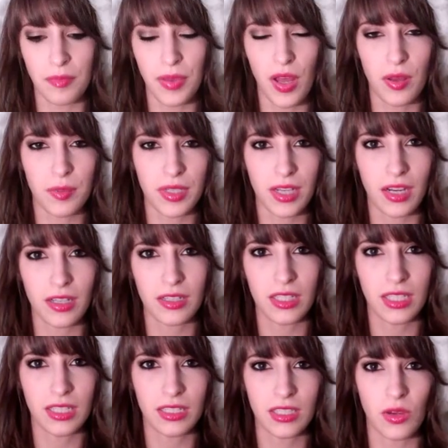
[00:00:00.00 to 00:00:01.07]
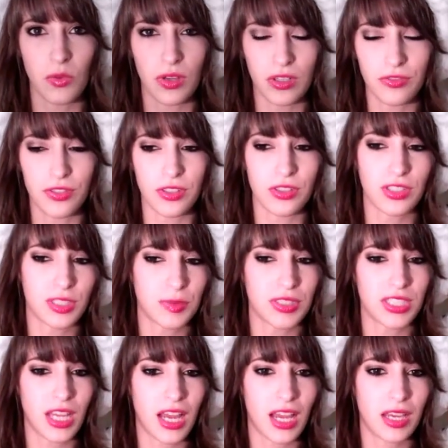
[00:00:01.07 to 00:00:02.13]
Paul McCartney's A Wonderful
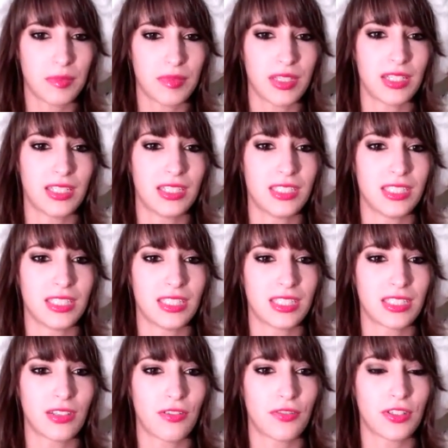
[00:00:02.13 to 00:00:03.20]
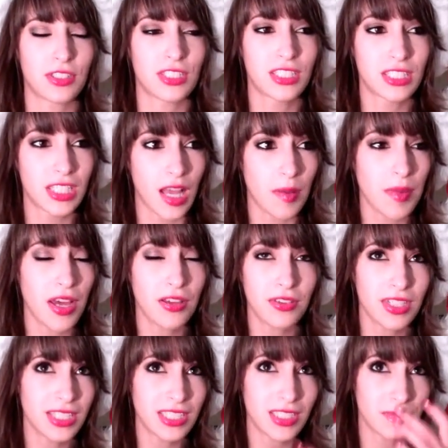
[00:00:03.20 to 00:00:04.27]
Christmas Time is, for some odd
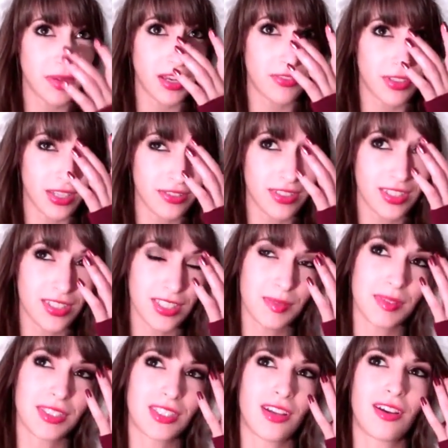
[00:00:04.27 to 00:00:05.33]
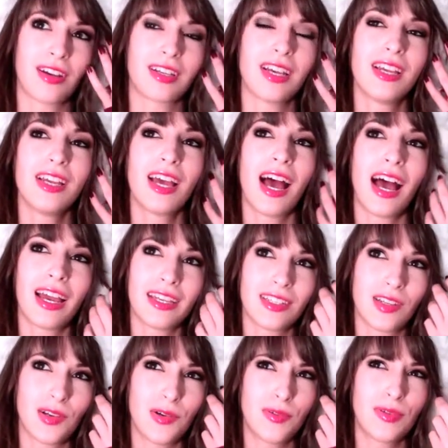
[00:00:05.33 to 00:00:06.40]
reason, my favorite Christmas song. I
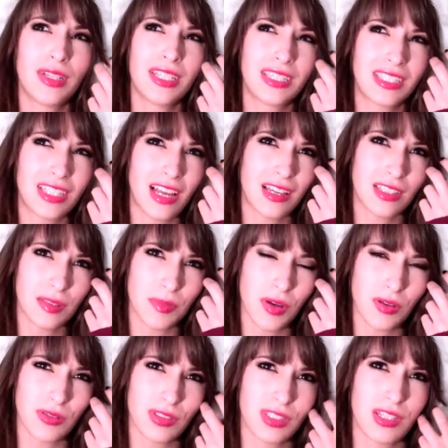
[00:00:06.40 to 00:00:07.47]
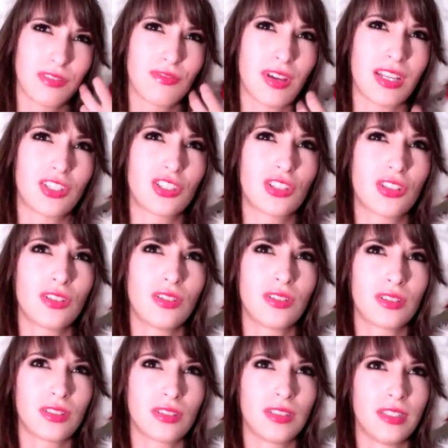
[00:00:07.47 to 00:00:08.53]
know it's not the most conventional
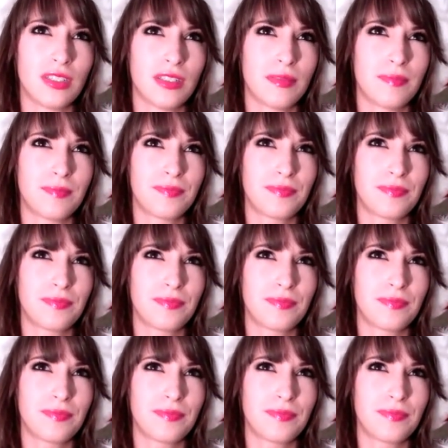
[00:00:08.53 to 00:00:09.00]
or